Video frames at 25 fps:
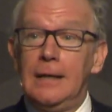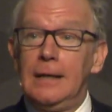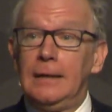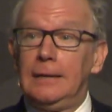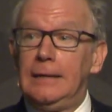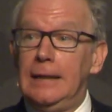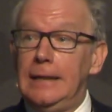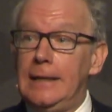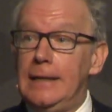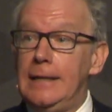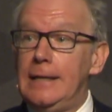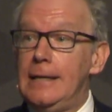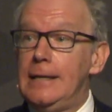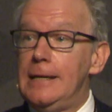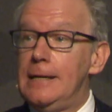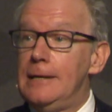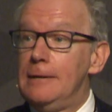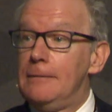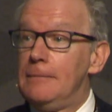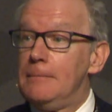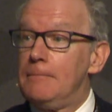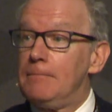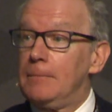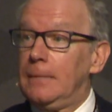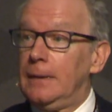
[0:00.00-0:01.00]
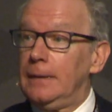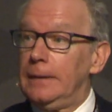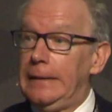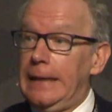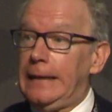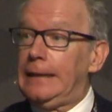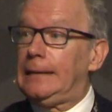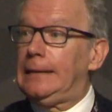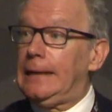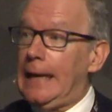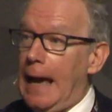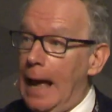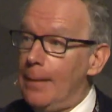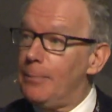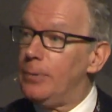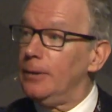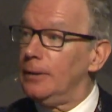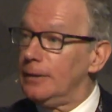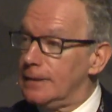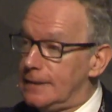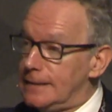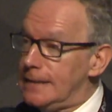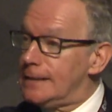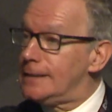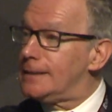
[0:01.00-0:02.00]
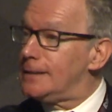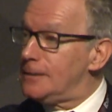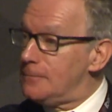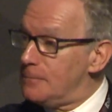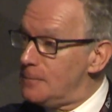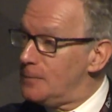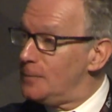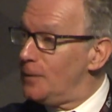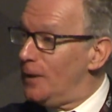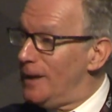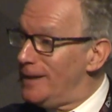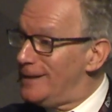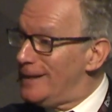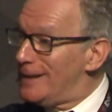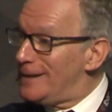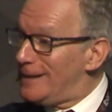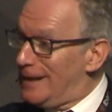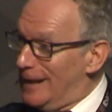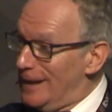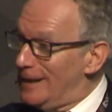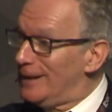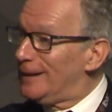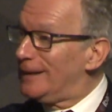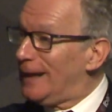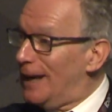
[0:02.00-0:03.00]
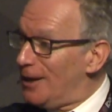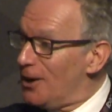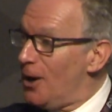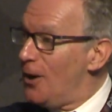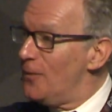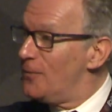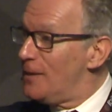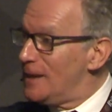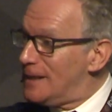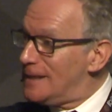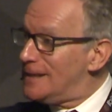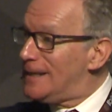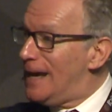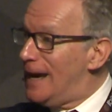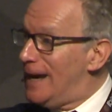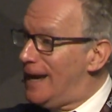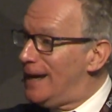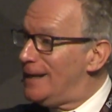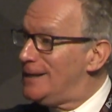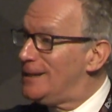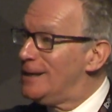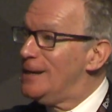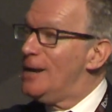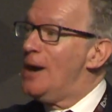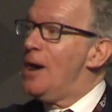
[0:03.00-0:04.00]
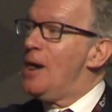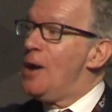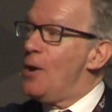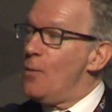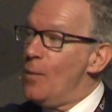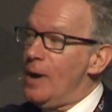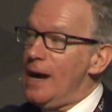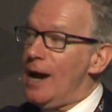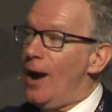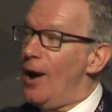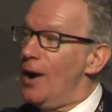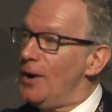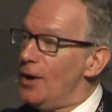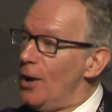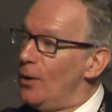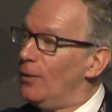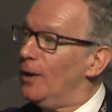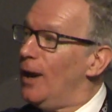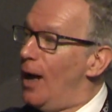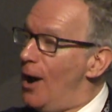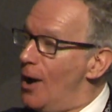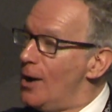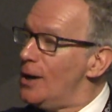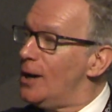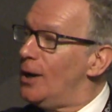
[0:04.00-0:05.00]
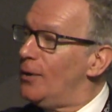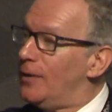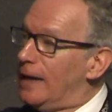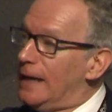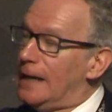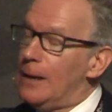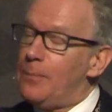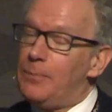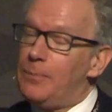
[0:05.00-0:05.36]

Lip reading: the lick the apple system, right? It's killed that off. It said, we are no longer in a